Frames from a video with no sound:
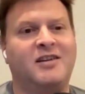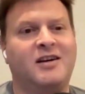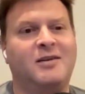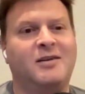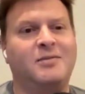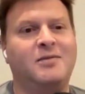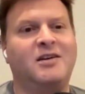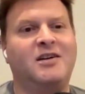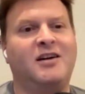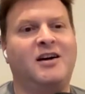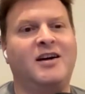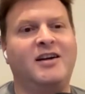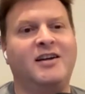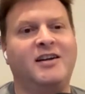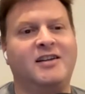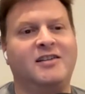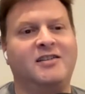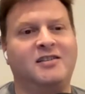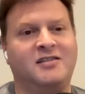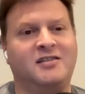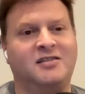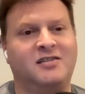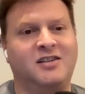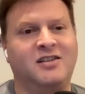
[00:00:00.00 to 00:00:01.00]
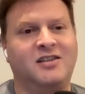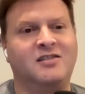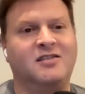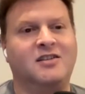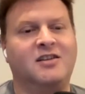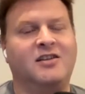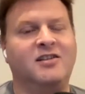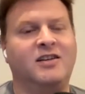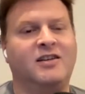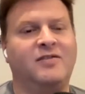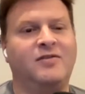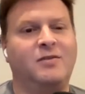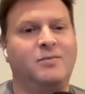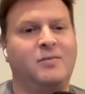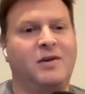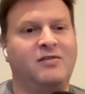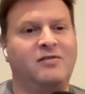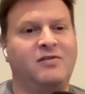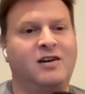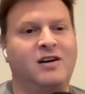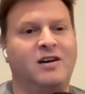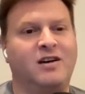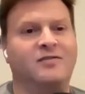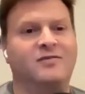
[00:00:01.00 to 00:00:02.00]
How about I get the 6? I'll give you my
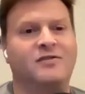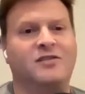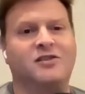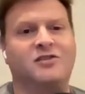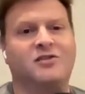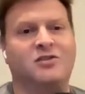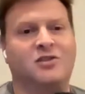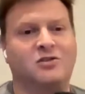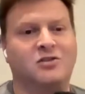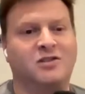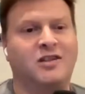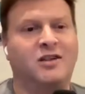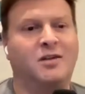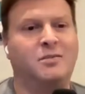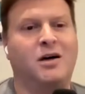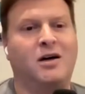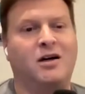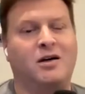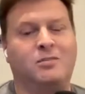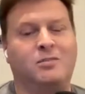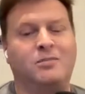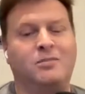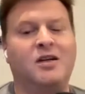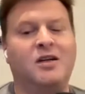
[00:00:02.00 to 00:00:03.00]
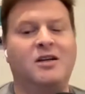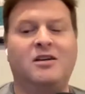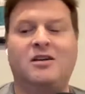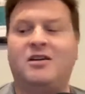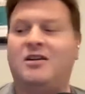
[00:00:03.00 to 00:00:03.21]
5. Just don't tell mom.